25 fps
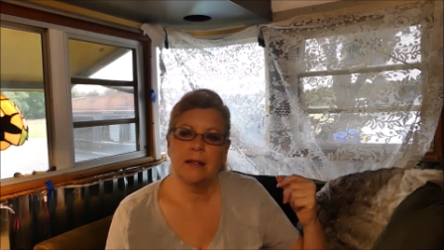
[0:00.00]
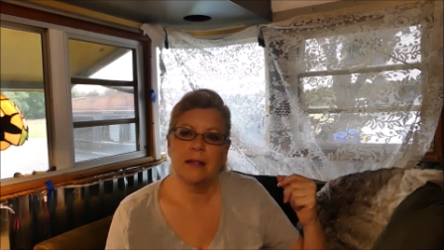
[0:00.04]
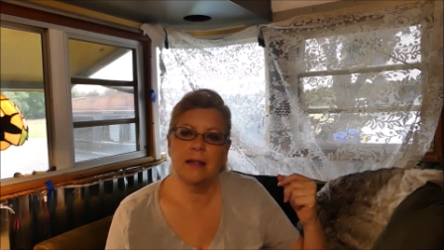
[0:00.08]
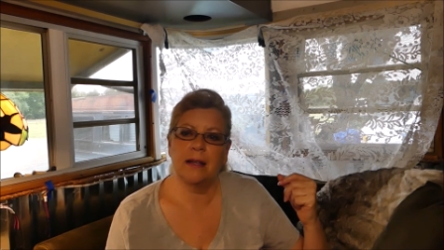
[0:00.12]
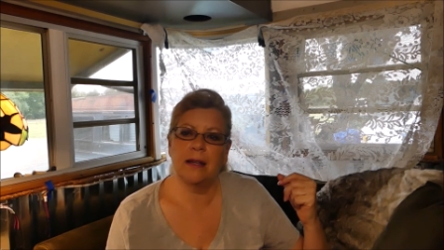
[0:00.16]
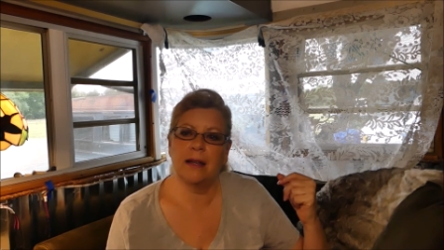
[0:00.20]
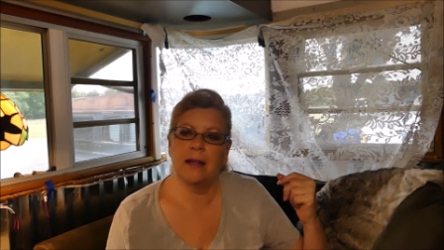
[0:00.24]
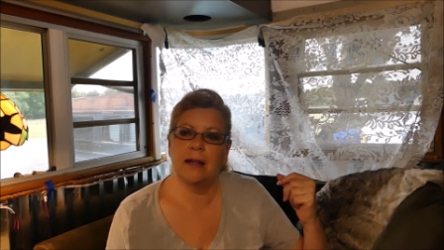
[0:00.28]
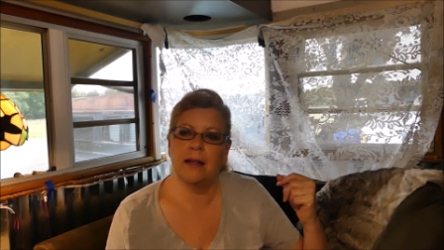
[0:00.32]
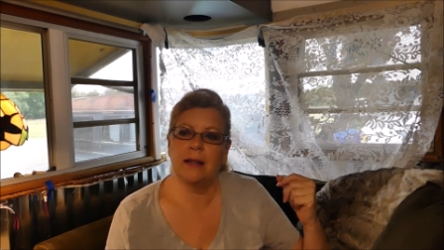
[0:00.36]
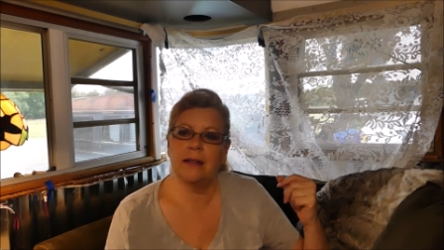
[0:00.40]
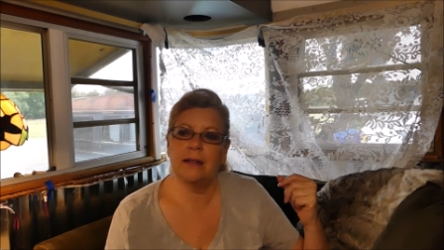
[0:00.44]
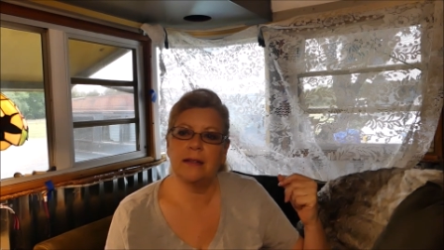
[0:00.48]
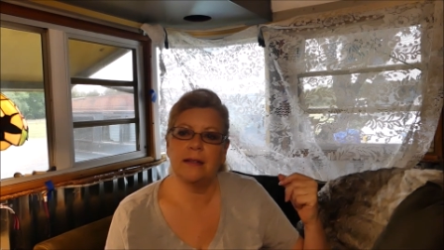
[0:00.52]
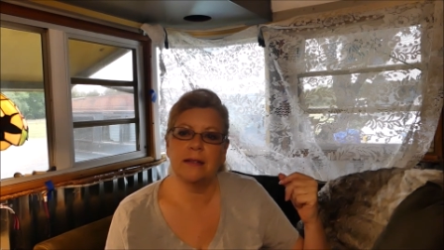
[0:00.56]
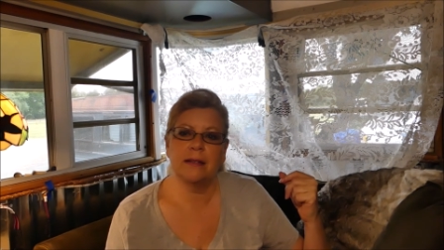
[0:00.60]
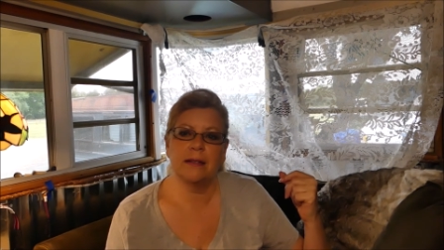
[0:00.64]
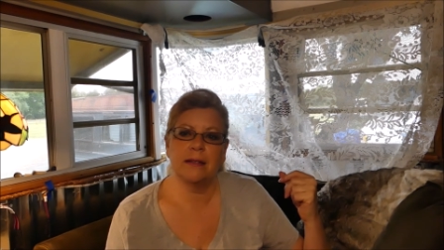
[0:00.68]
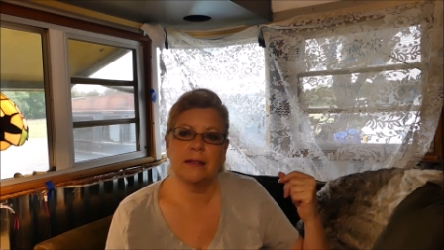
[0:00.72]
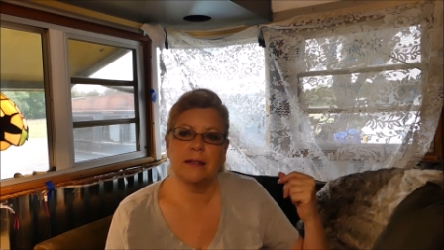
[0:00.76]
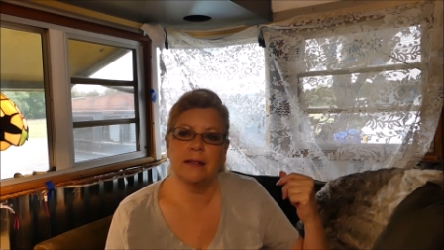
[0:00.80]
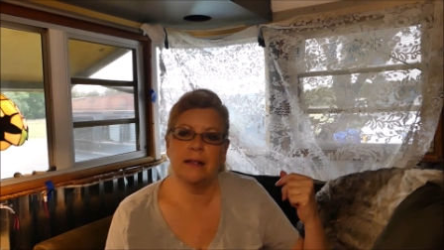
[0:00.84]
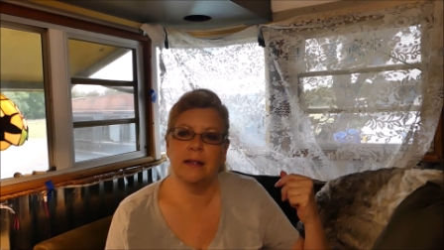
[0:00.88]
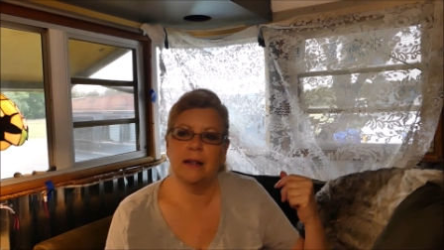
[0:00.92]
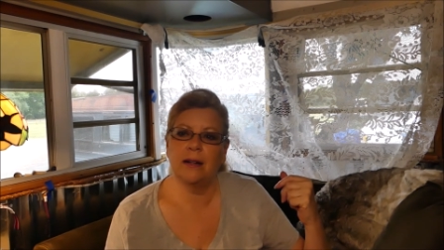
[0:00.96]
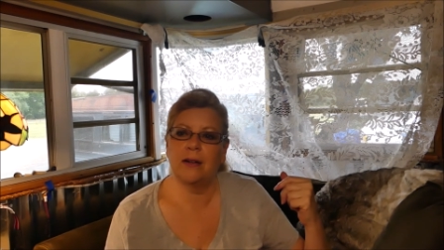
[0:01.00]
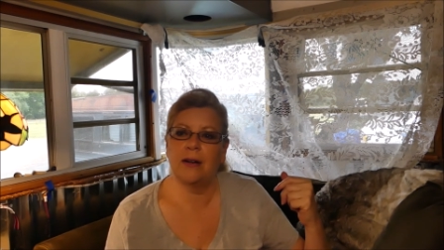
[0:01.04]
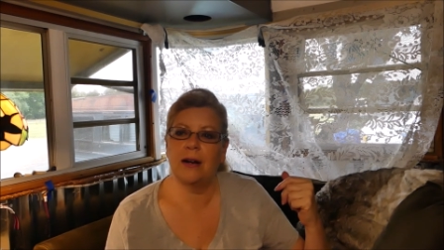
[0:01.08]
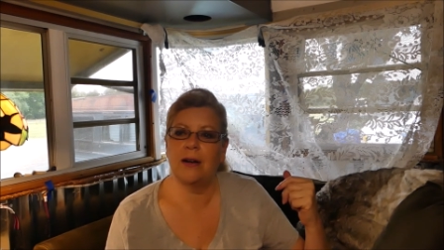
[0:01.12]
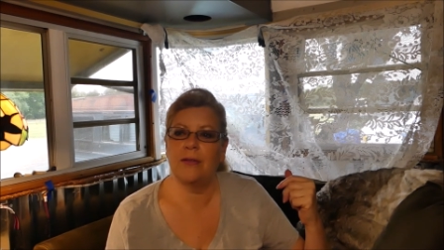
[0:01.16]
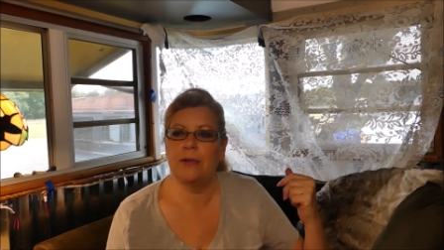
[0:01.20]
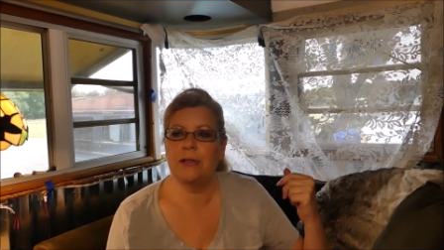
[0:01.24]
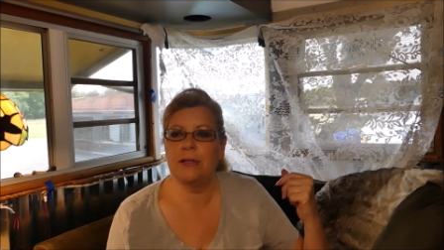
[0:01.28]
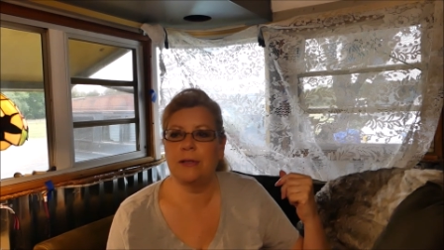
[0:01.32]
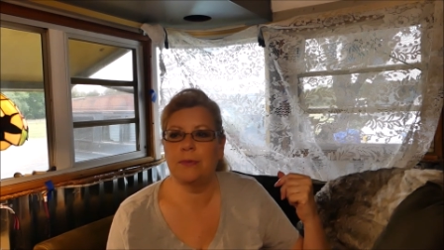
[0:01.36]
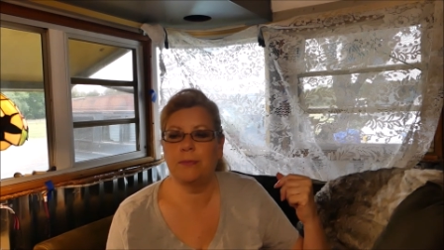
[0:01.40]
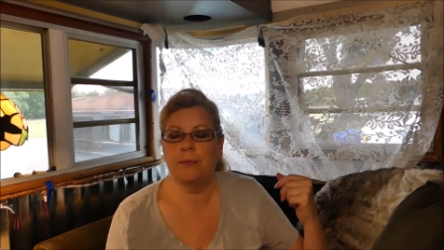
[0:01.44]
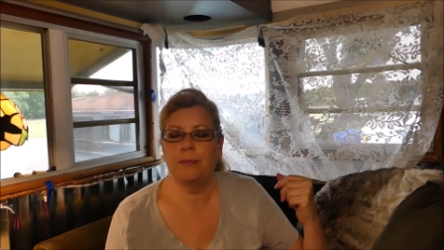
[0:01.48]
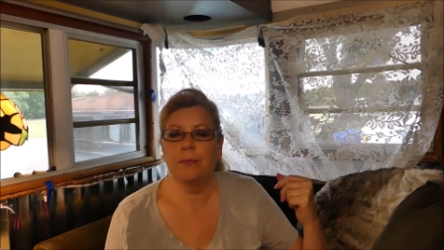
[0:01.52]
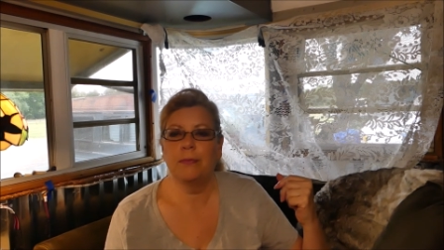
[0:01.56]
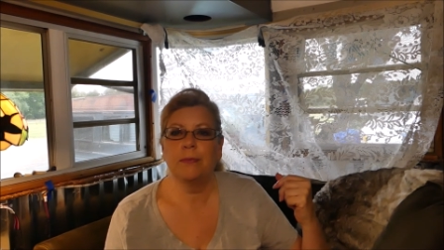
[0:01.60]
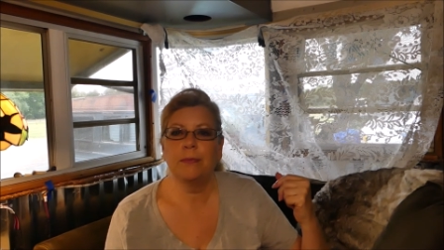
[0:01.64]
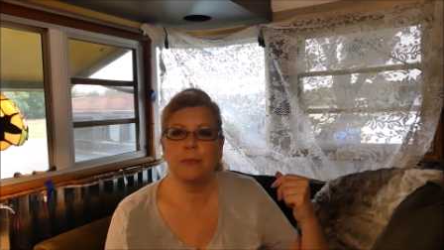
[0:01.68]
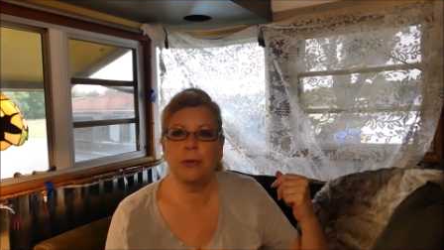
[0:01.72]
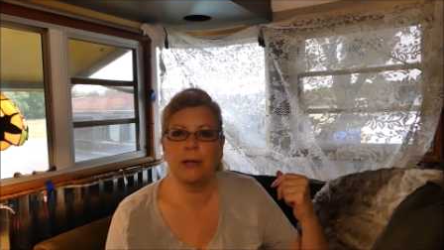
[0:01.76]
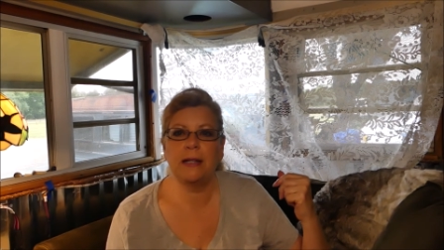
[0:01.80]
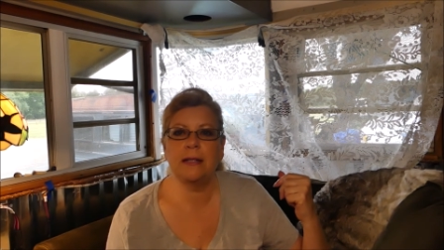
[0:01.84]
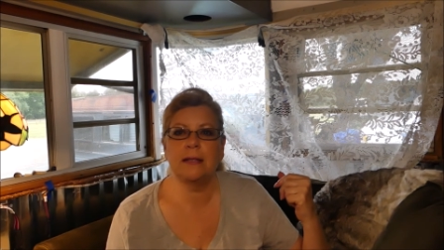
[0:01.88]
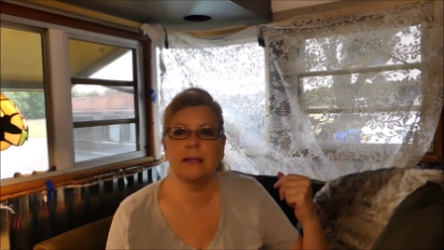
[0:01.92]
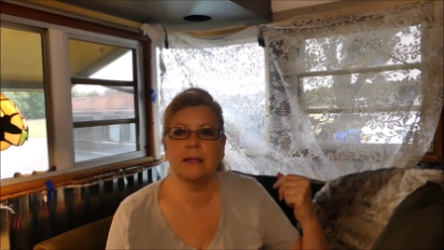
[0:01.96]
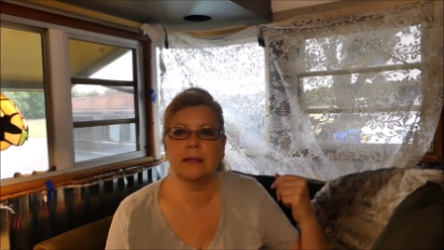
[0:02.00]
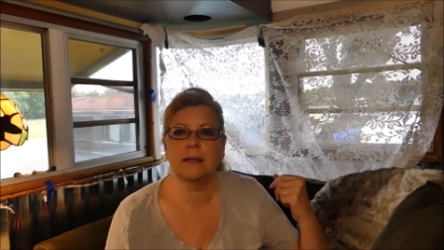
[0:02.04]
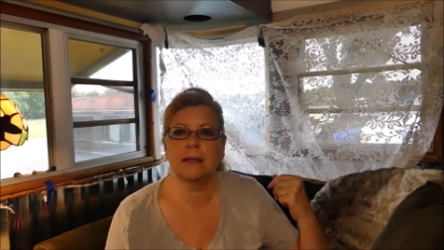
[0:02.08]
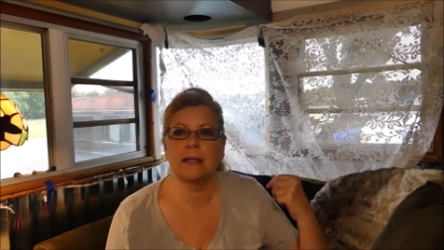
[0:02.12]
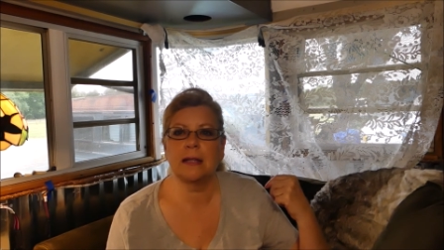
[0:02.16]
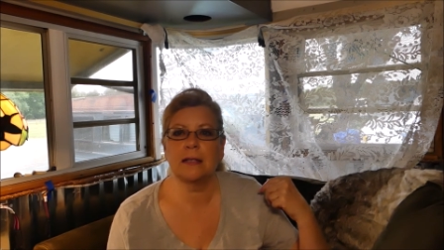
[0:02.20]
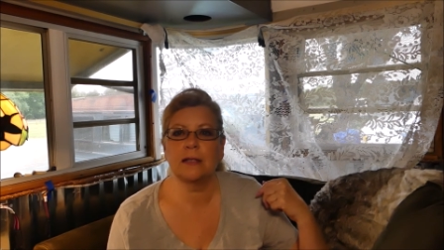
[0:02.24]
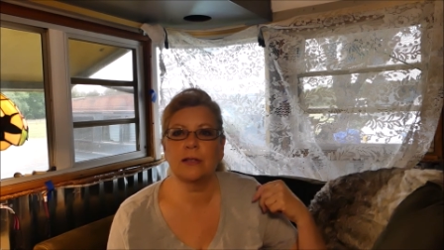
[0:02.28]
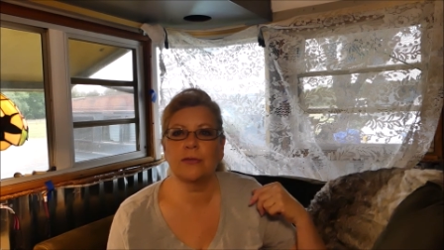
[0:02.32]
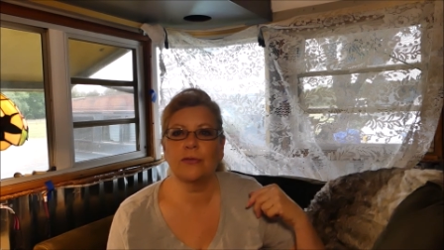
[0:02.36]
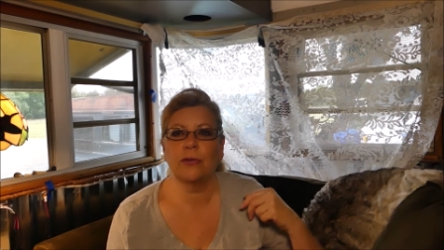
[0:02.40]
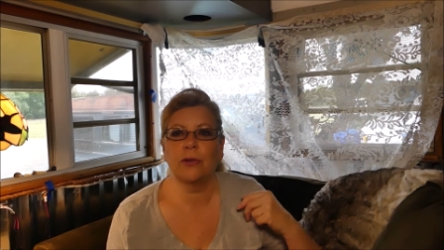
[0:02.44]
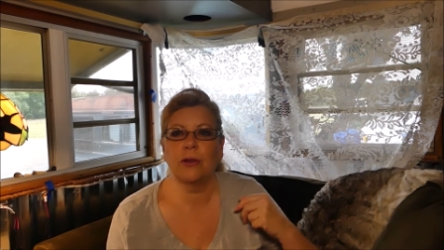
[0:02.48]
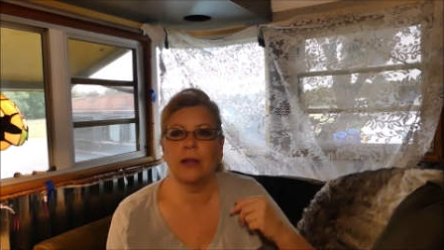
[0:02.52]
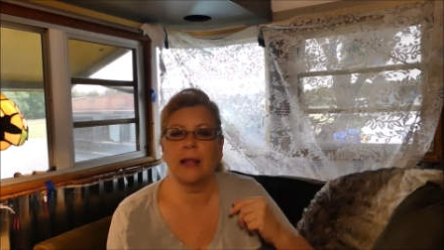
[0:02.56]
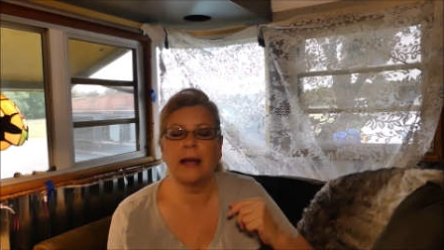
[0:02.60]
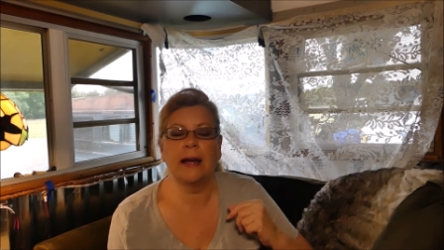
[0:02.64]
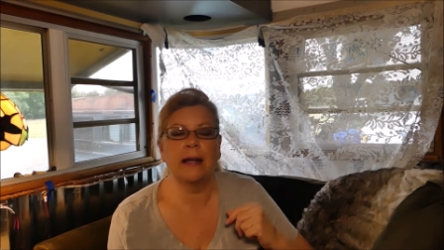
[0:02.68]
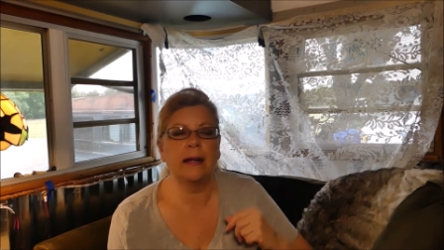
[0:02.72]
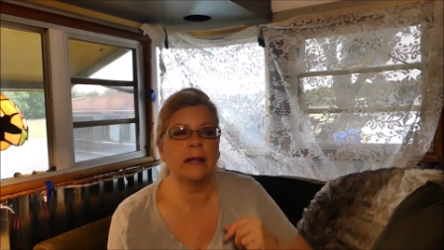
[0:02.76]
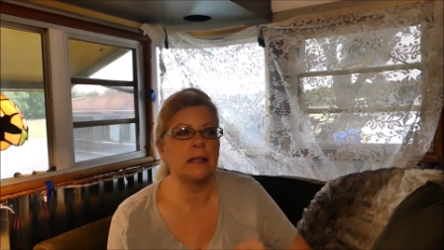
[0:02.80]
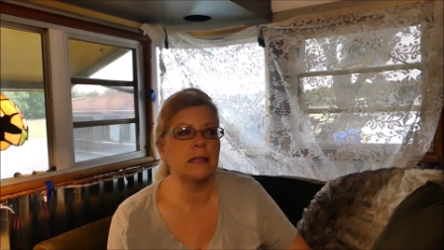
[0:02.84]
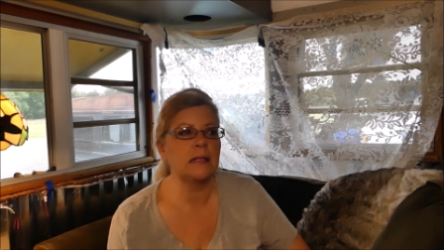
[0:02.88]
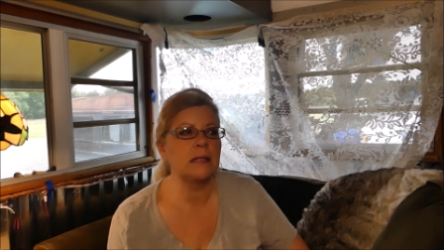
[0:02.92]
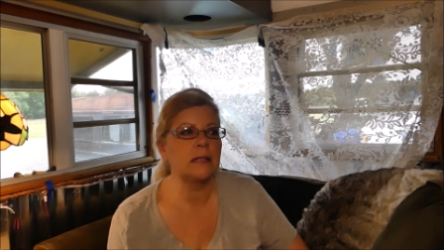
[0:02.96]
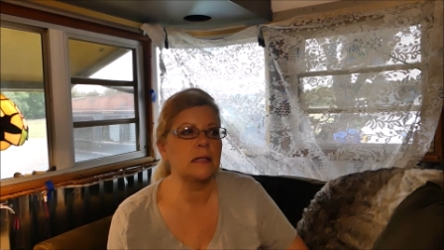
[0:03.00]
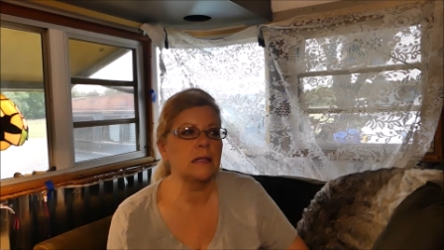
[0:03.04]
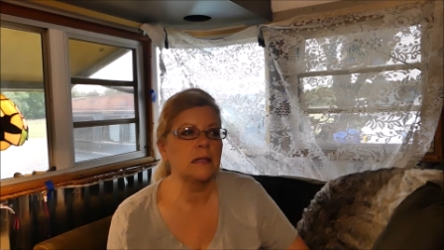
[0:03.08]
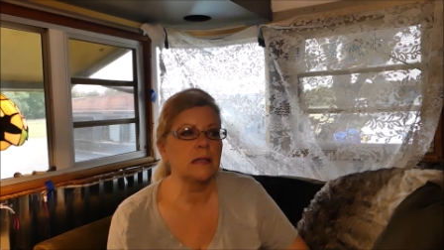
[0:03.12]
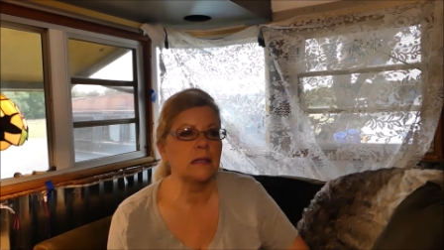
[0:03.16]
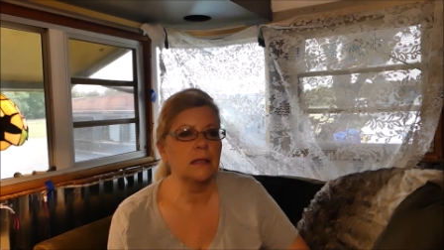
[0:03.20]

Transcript: And, you know, I was pretty successful at it.